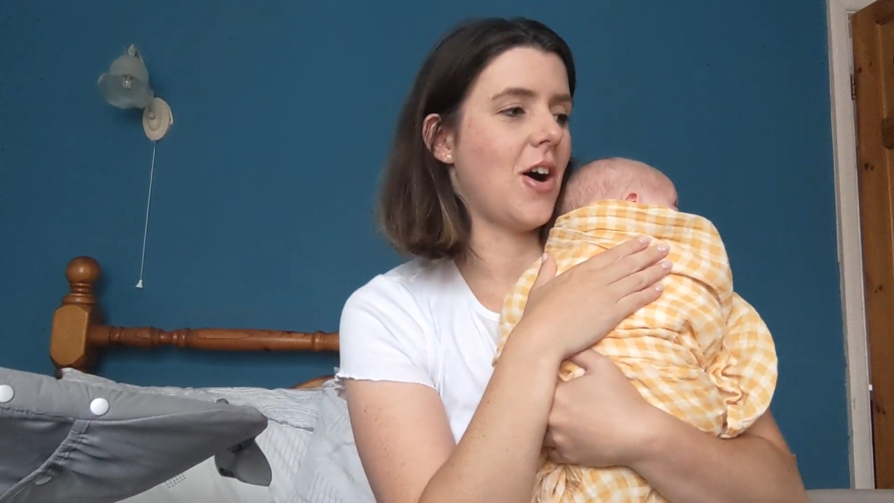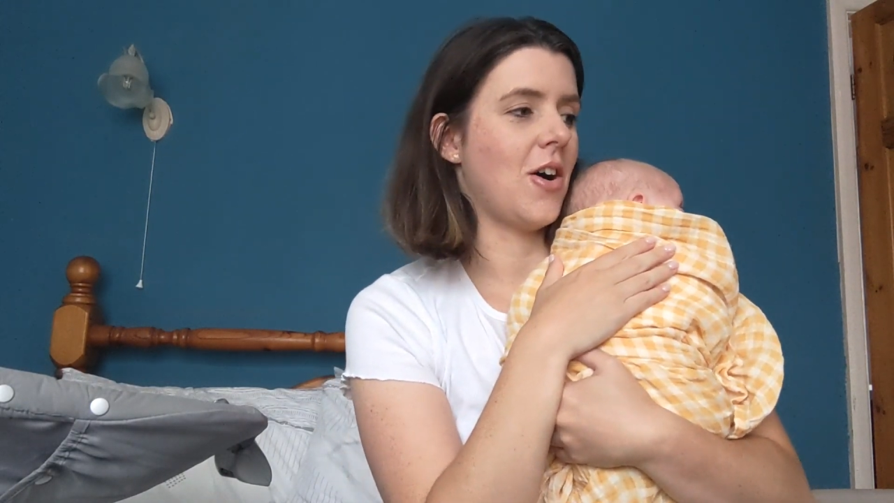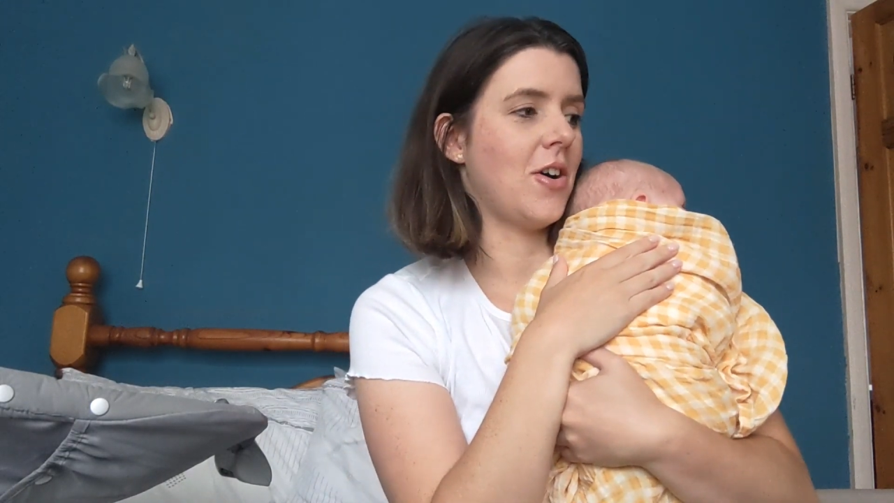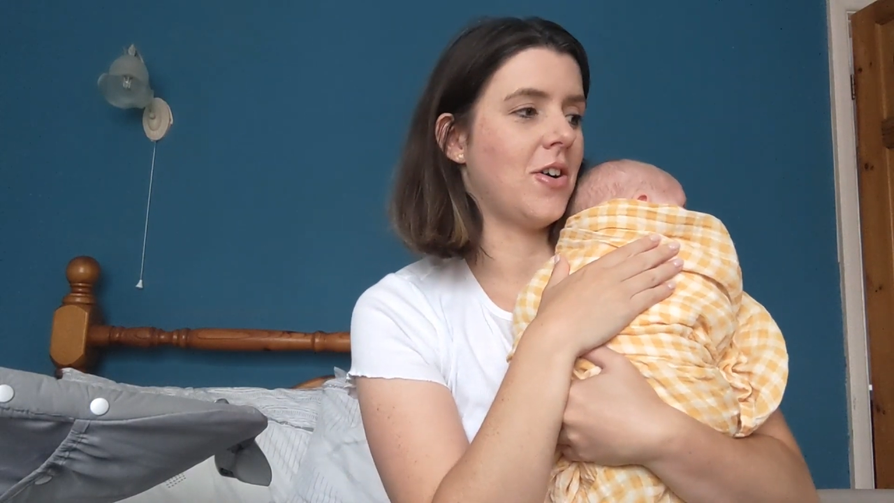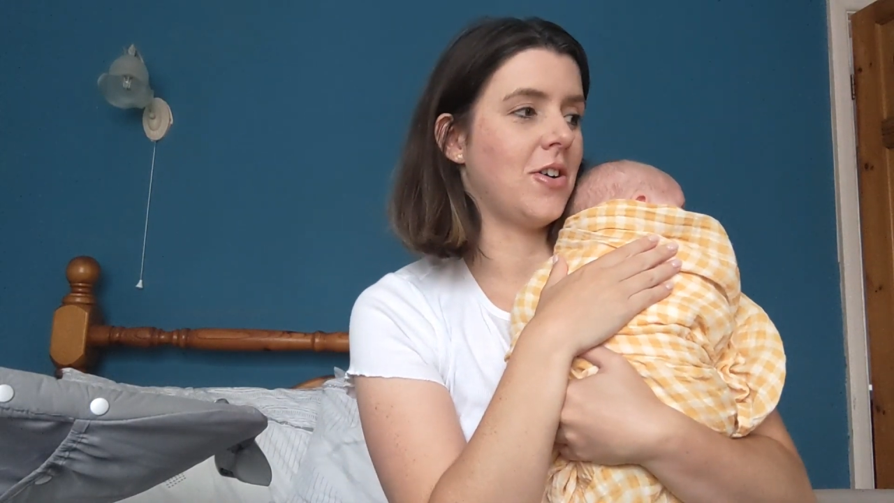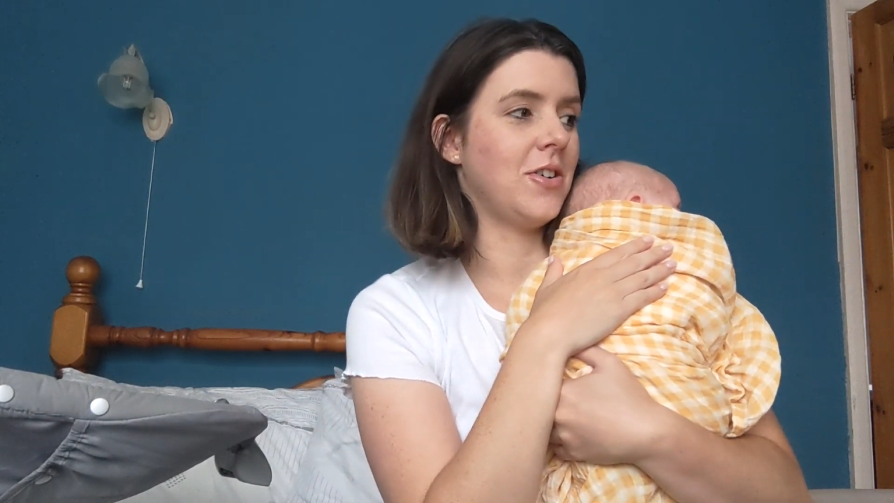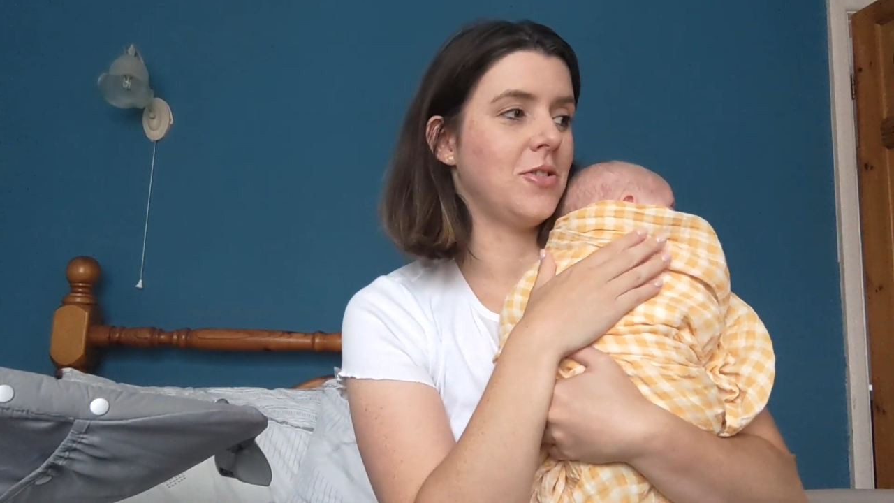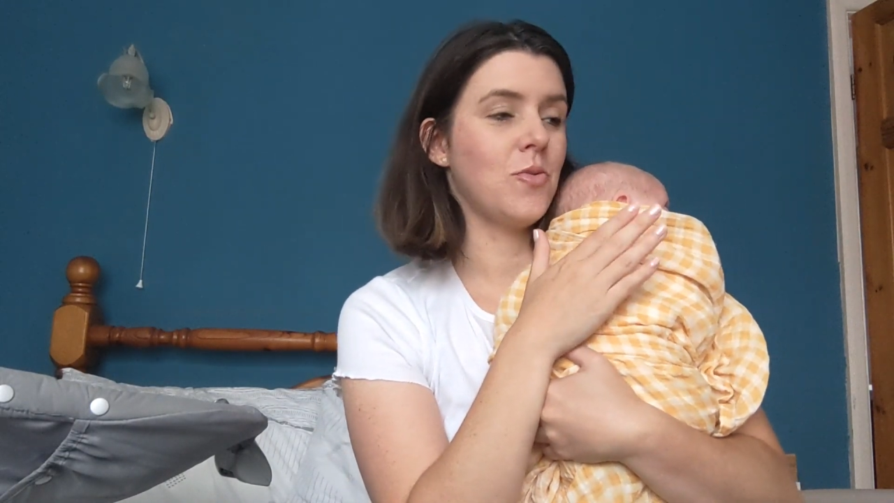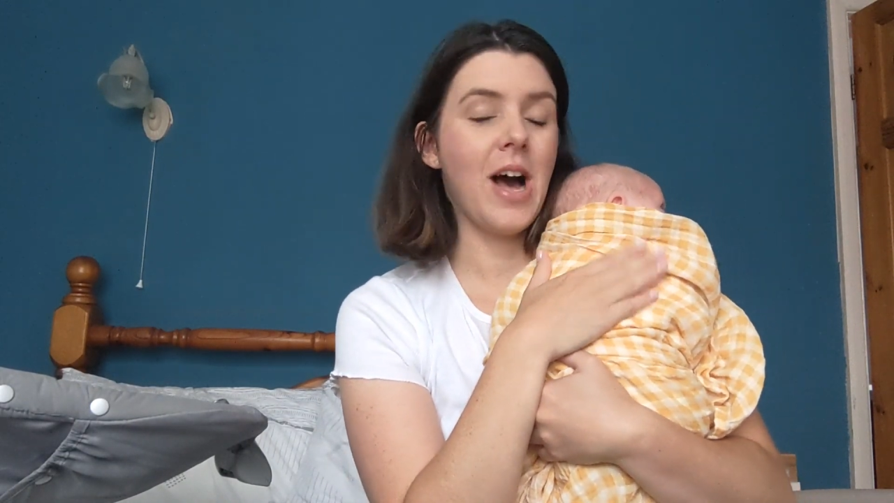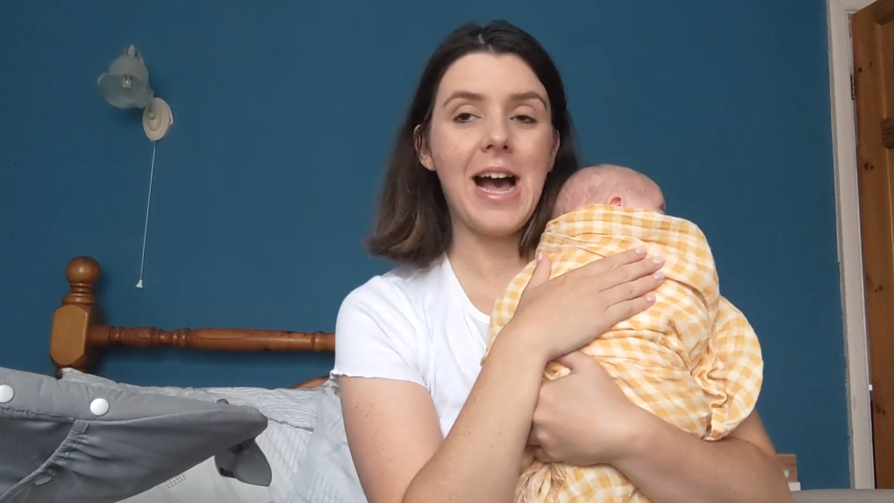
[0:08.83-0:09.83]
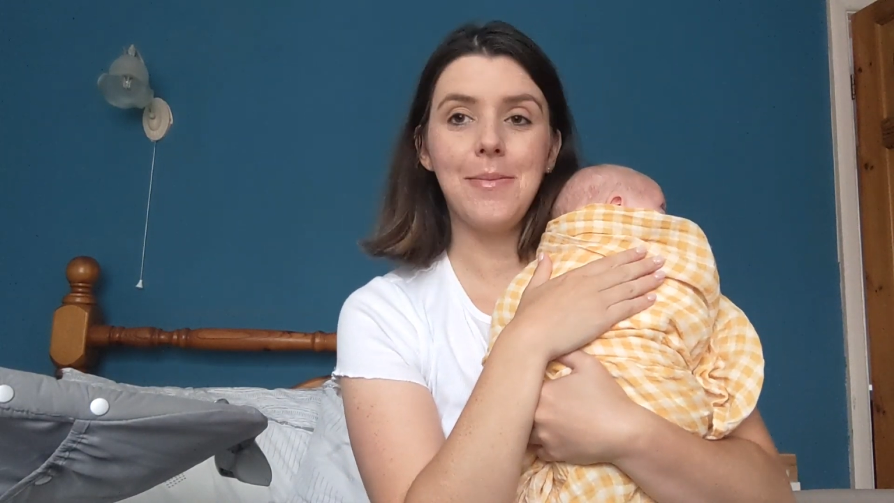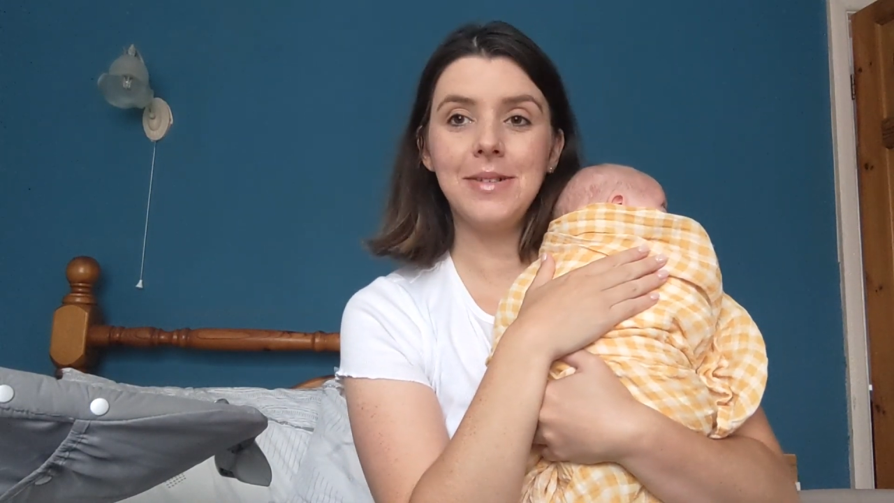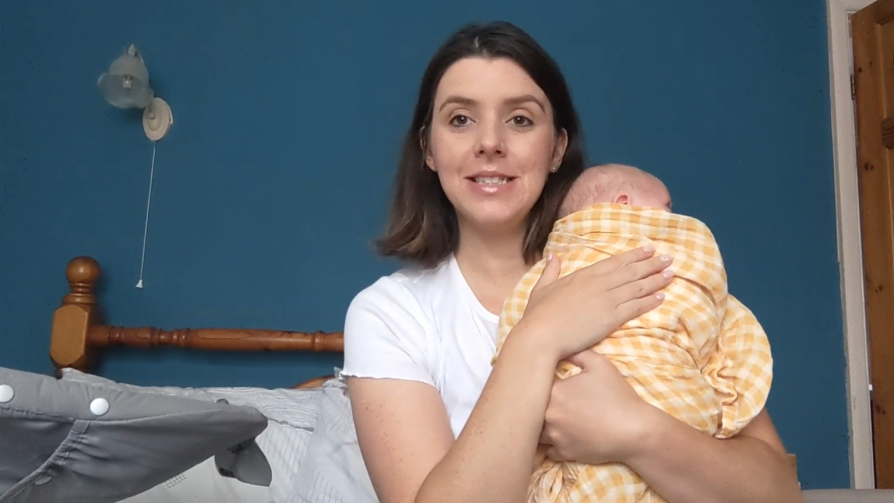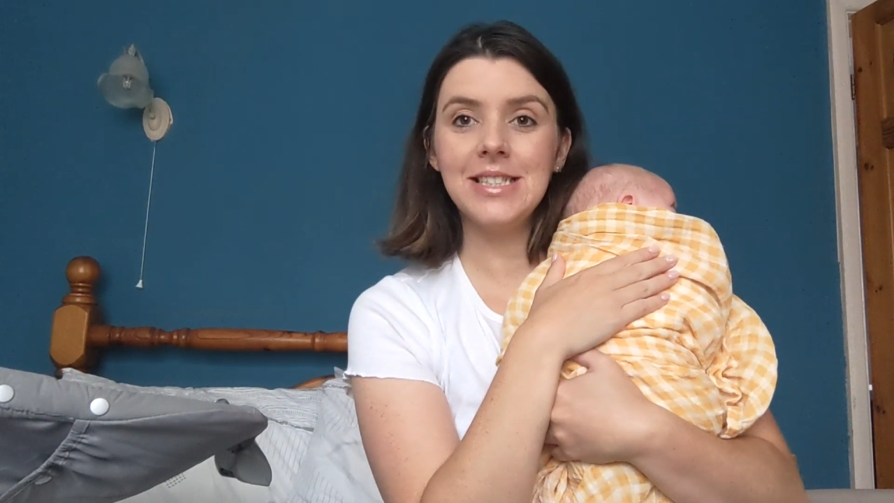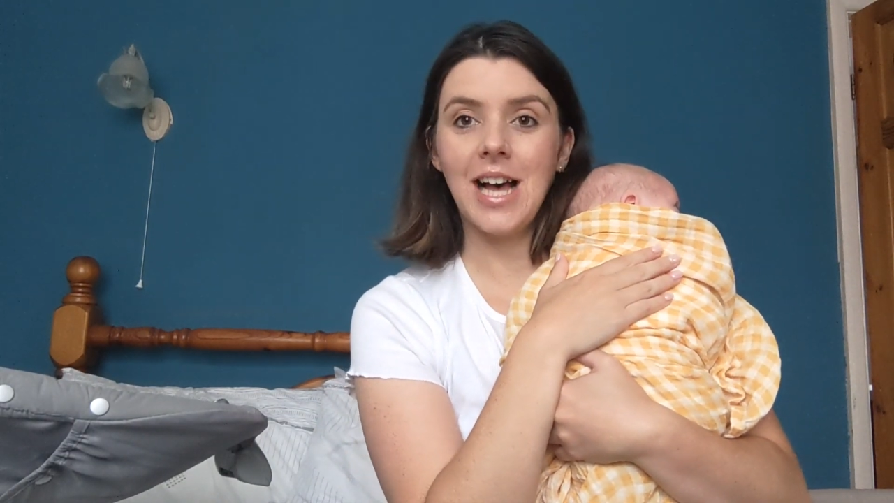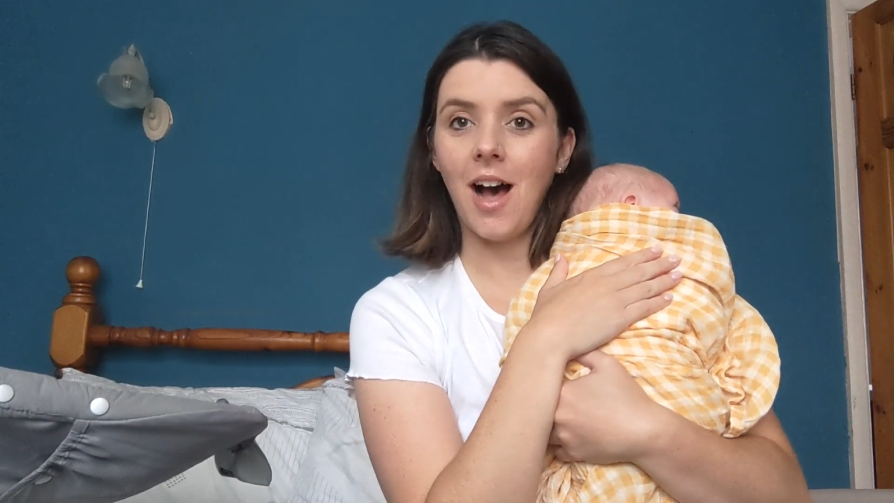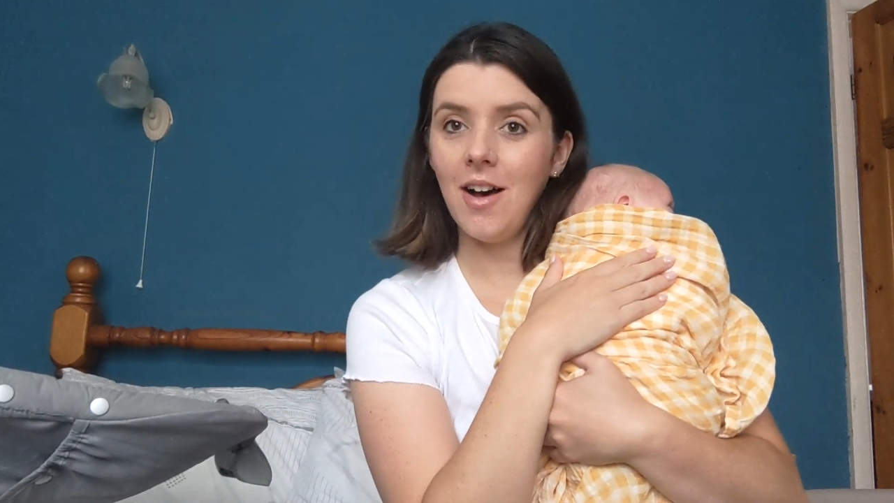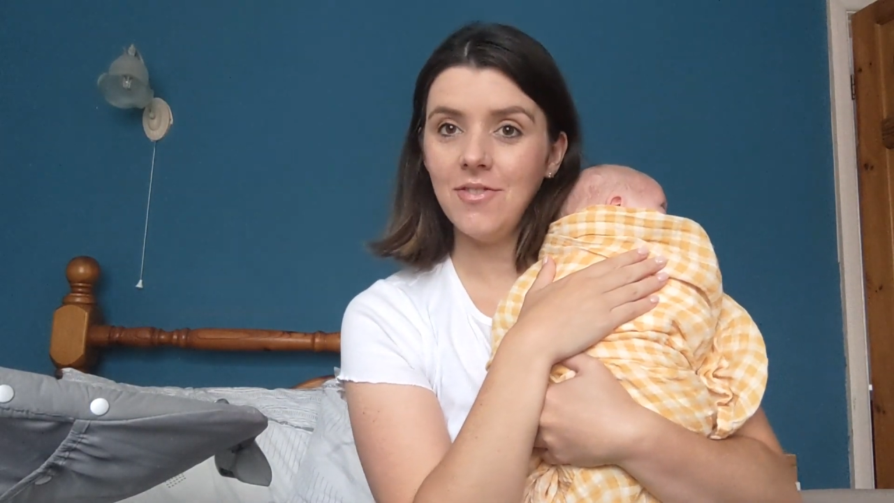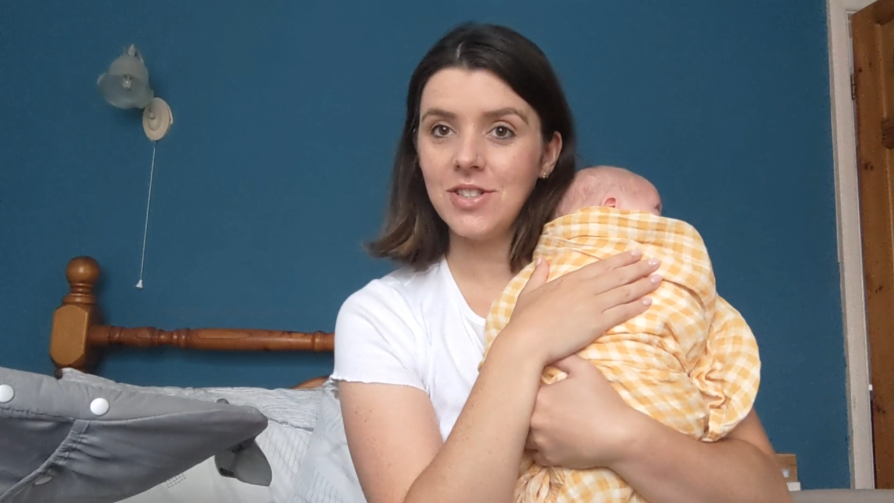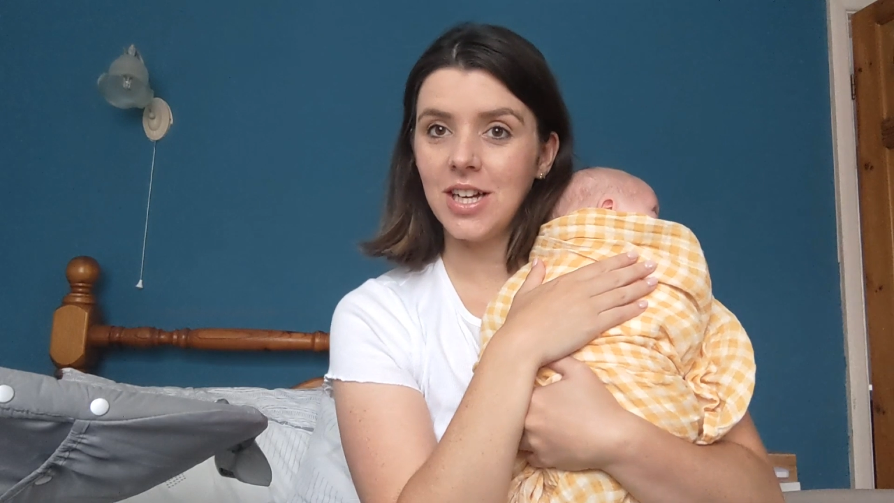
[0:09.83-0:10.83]
on what happens
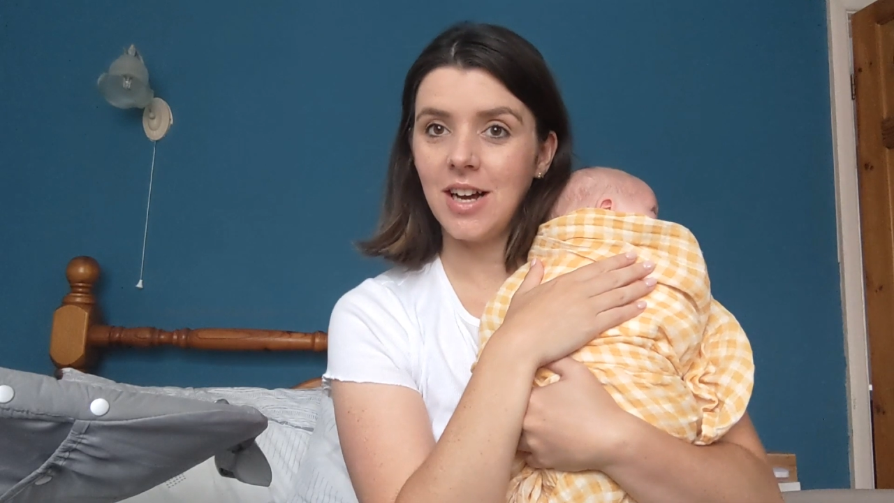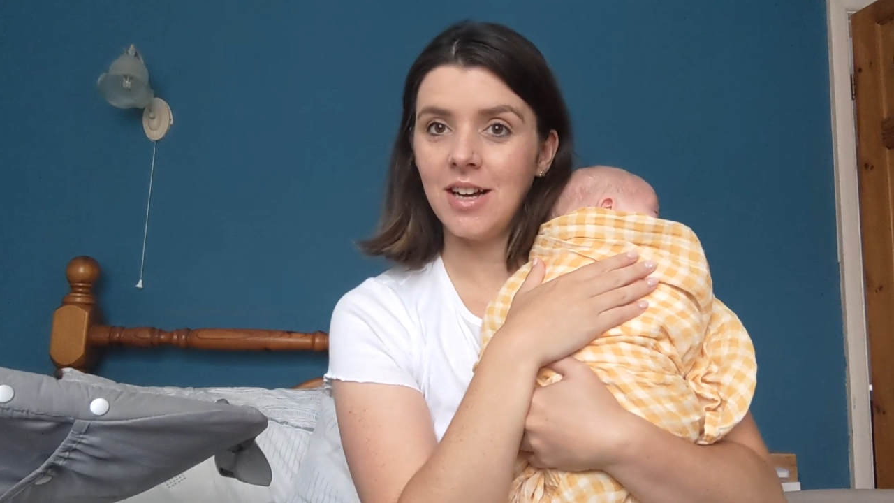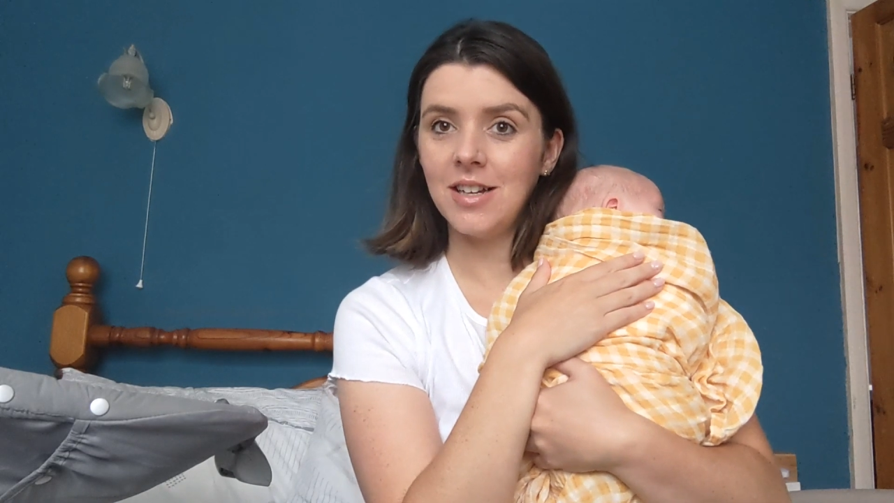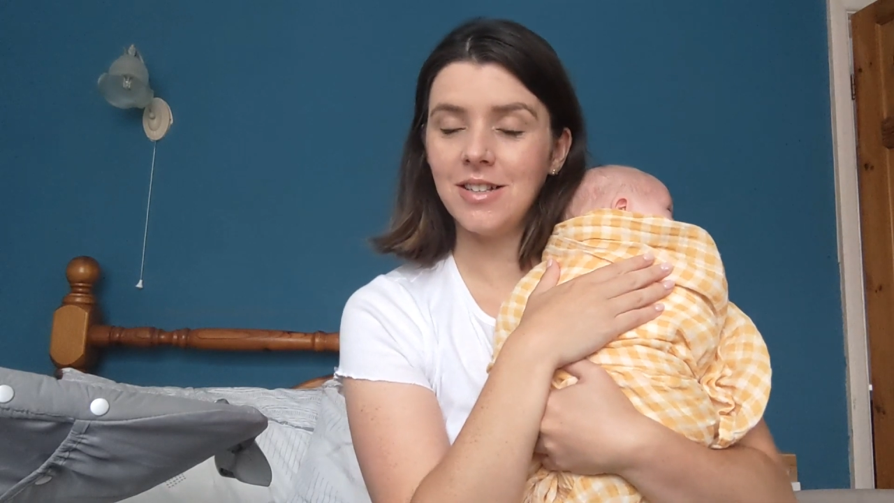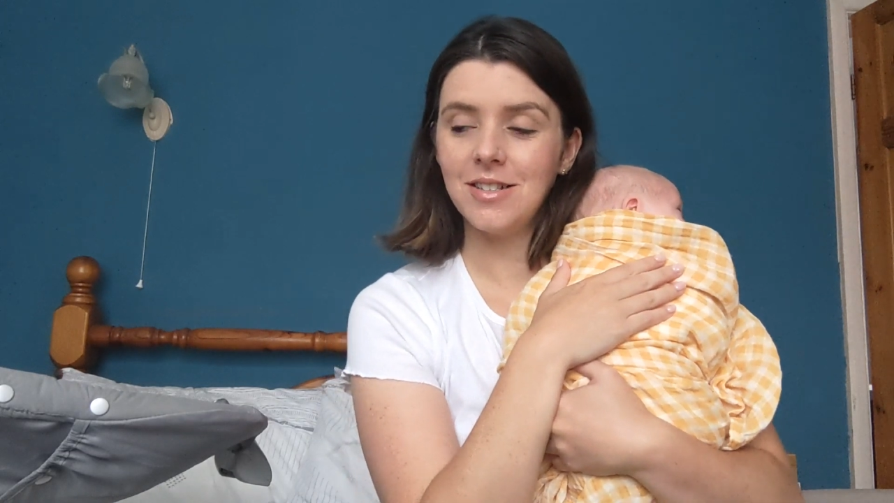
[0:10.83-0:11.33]
after